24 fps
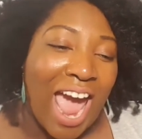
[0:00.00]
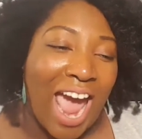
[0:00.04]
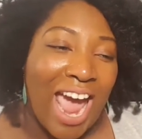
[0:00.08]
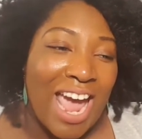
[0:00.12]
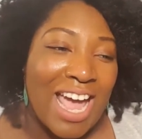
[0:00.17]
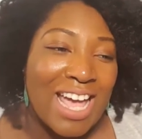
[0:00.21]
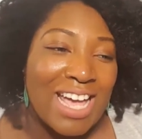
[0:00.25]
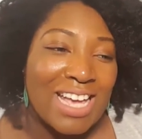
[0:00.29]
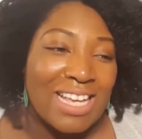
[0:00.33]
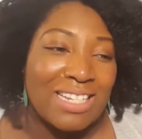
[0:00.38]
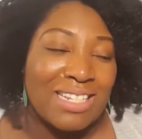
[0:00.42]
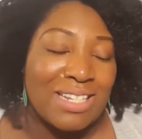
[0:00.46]

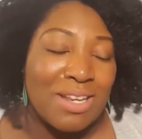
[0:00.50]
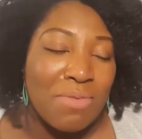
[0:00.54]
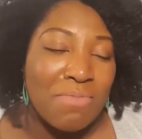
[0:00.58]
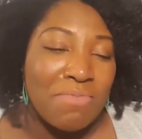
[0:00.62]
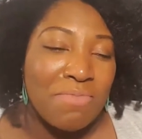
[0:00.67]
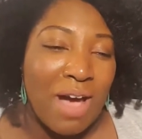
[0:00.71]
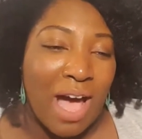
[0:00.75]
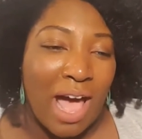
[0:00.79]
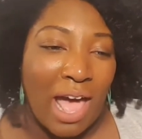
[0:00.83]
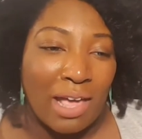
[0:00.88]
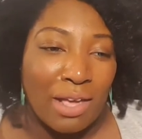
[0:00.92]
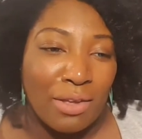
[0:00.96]
And
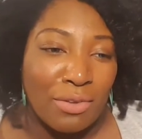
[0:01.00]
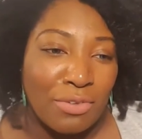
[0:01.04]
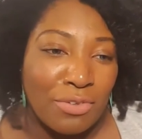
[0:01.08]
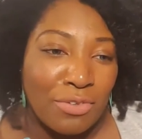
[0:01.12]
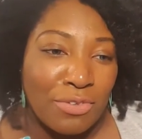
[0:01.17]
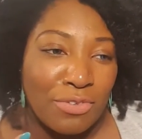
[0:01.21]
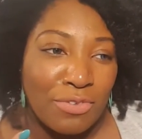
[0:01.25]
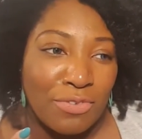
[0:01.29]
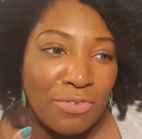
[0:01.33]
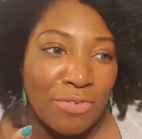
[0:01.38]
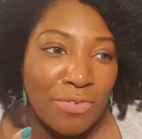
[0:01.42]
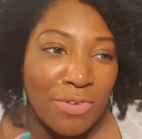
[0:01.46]
my
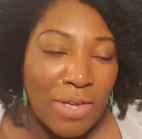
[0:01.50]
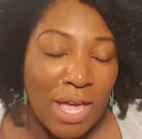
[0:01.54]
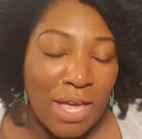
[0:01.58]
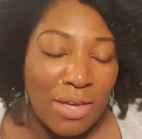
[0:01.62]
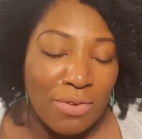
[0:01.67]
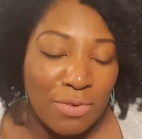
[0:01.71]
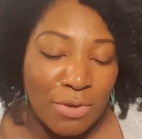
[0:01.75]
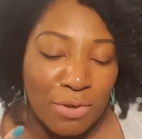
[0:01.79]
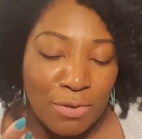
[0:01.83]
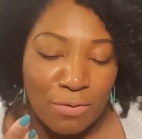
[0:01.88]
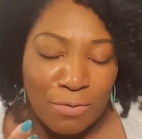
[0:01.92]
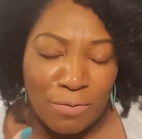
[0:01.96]

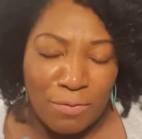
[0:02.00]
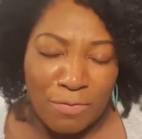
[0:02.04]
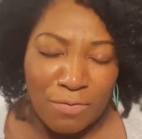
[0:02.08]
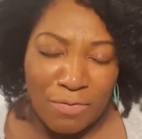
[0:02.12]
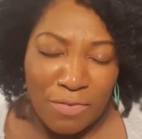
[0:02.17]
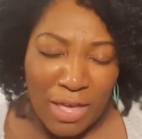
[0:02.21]
favorite,